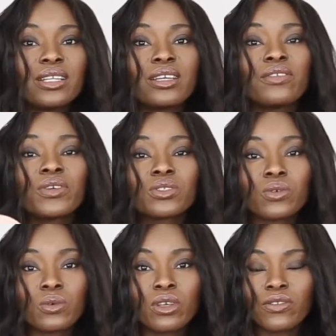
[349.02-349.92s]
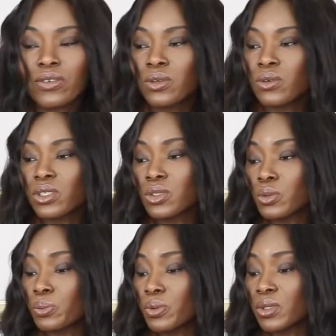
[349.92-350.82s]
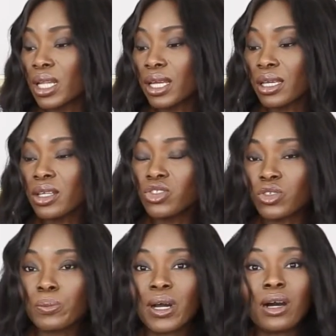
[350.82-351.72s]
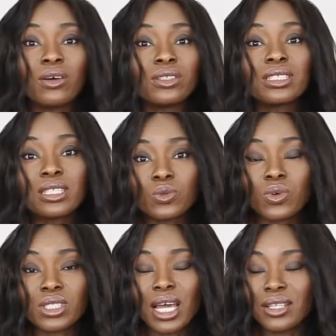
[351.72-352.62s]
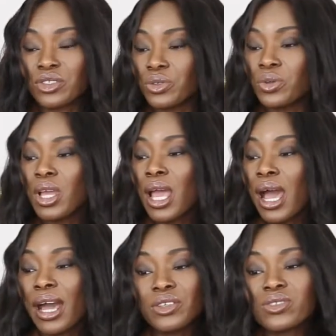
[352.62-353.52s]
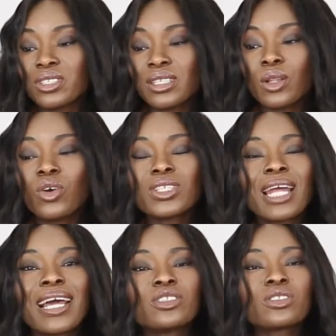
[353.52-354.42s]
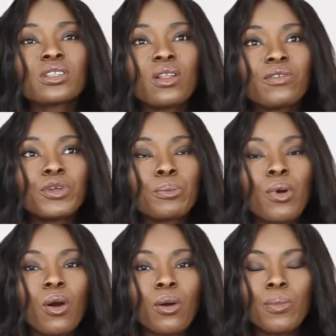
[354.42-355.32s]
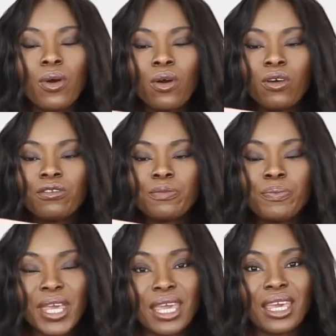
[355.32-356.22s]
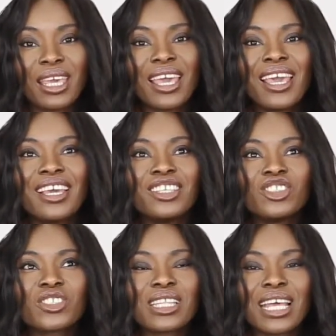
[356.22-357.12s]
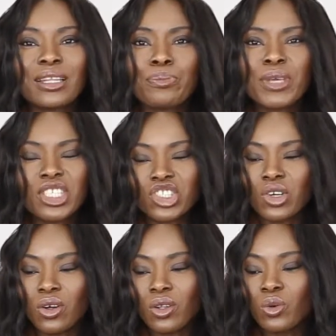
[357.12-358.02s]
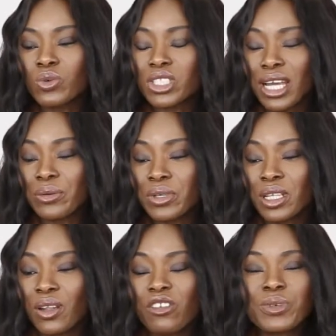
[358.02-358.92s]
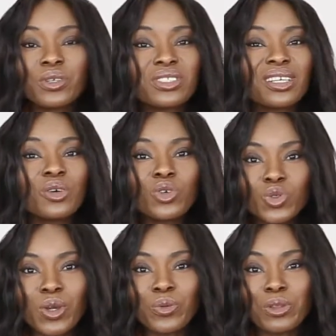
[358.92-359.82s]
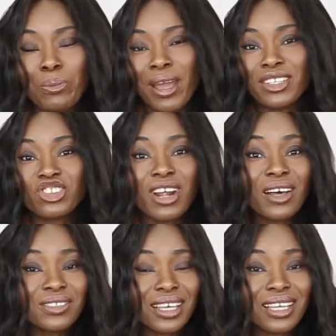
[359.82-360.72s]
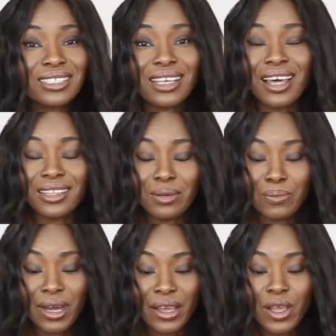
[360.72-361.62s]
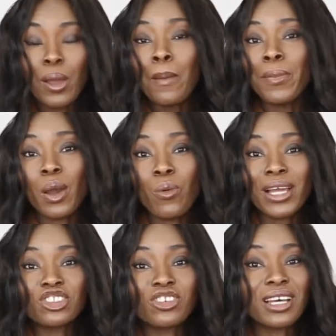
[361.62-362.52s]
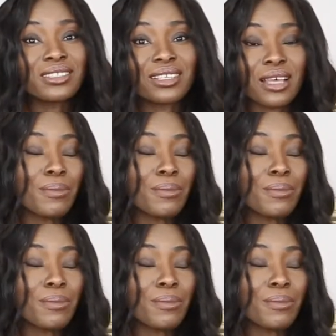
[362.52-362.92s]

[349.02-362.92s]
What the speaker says: If you're going to put like a jumper on, this is what I do. I use it a lot, and I just love the pop of pink. It's just like the peachy color, which I really love because it goes well with my trousers and my white trousers and